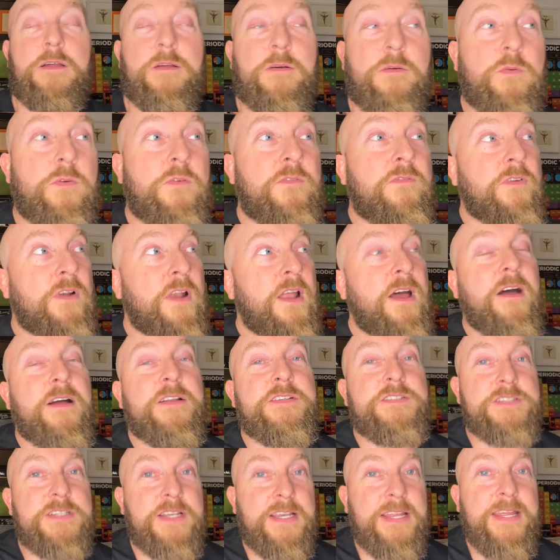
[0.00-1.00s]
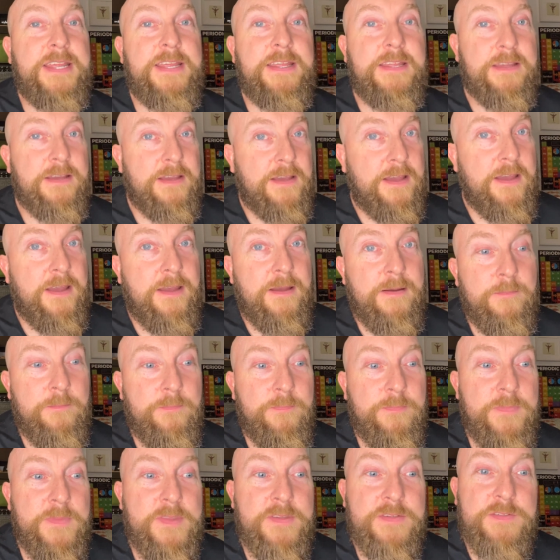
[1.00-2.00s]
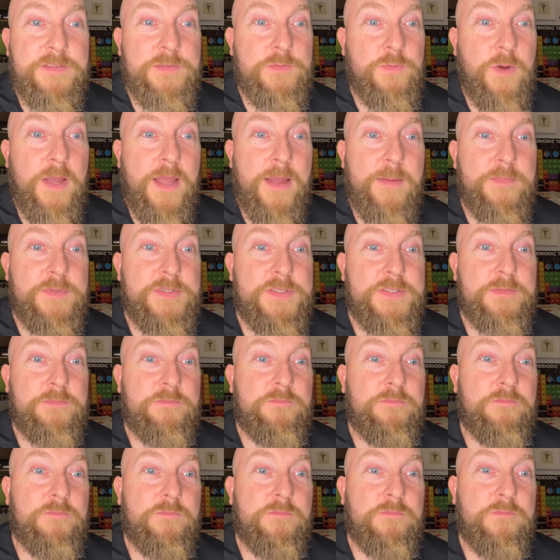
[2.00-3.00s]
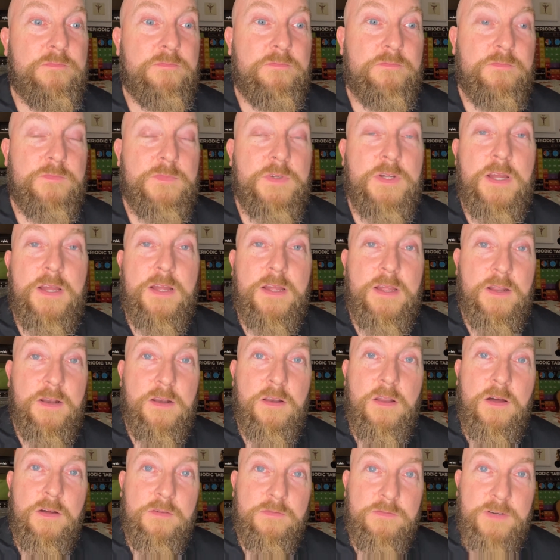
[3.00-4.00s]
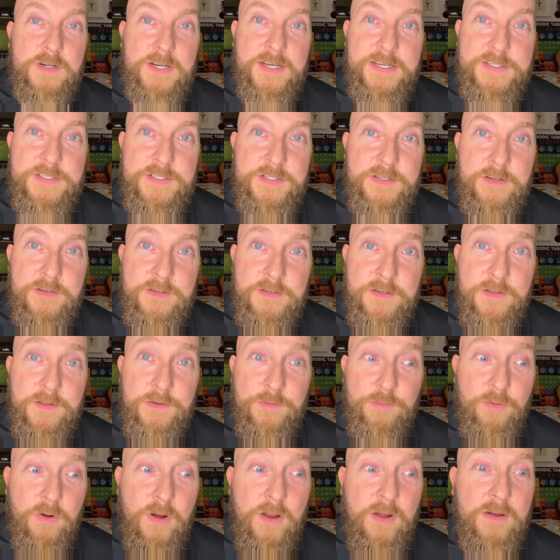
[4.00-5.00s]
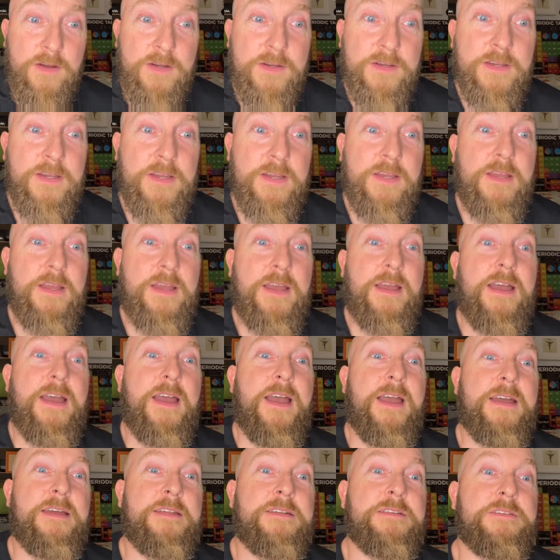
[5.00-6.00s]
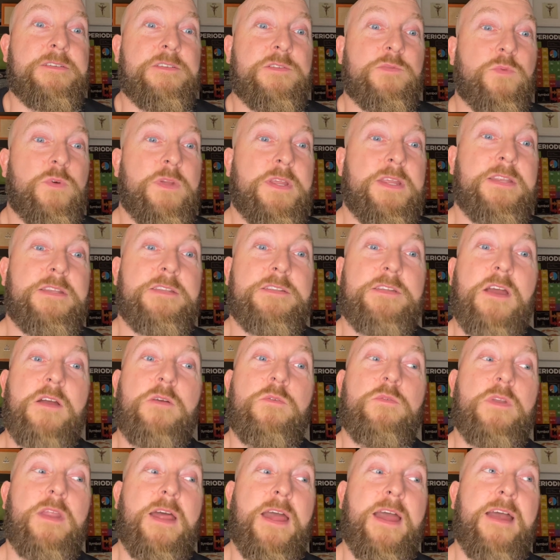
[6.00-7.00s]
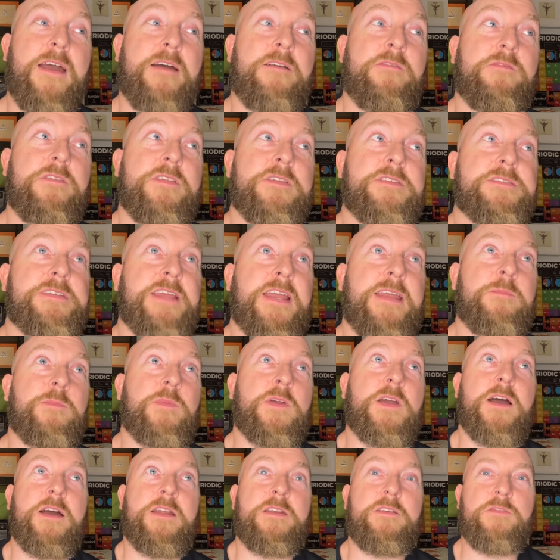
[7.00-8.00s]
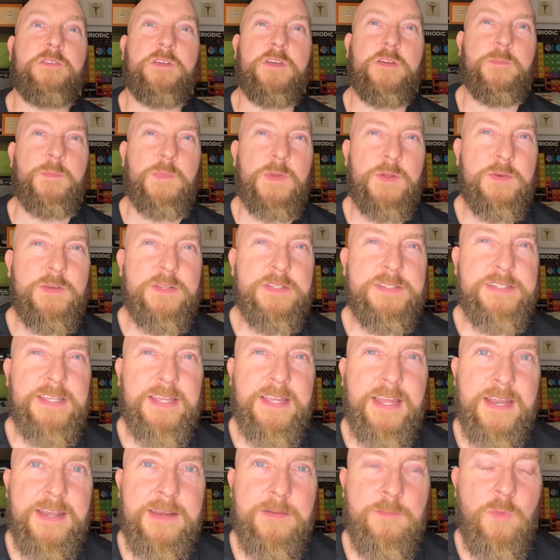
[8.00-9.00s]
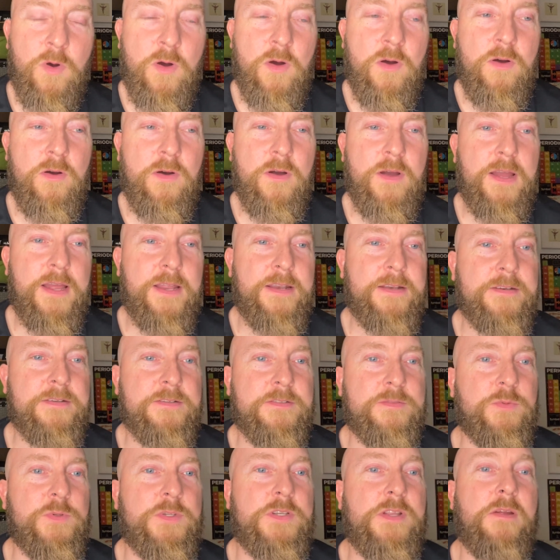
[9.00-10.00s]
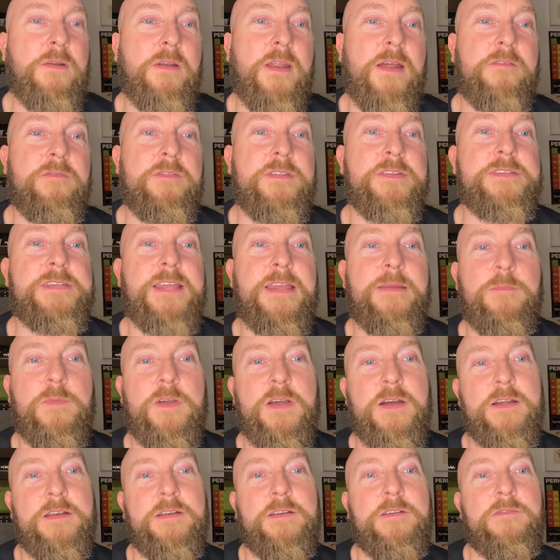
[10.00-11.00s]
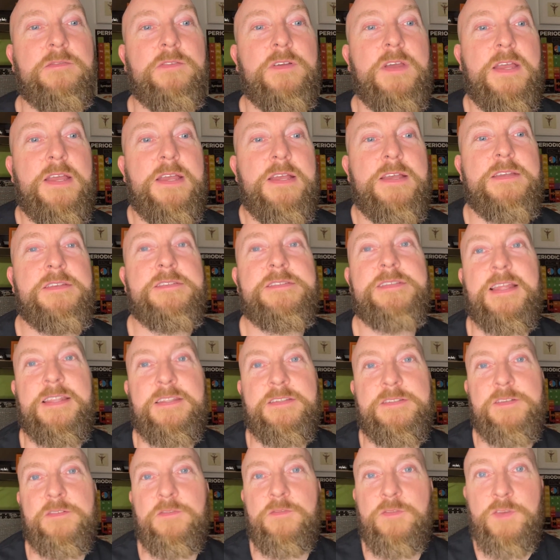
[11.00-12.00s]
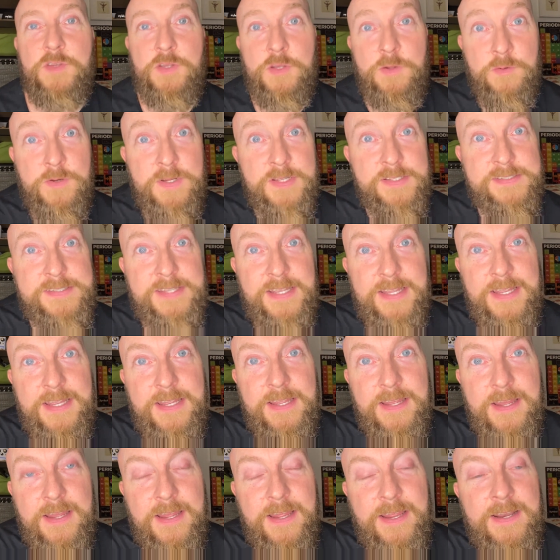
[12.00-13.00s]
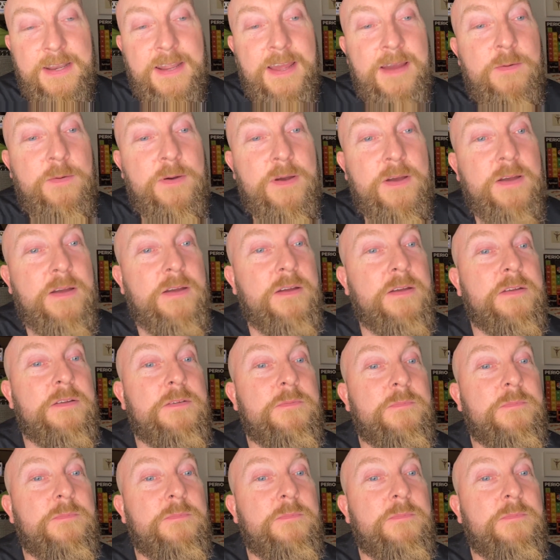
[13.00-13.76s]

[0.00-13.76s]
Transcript: largely swept a lot of religion under the rug, and we don't have the same kind of community anymore, and we don't have the same kind of sense of unity in our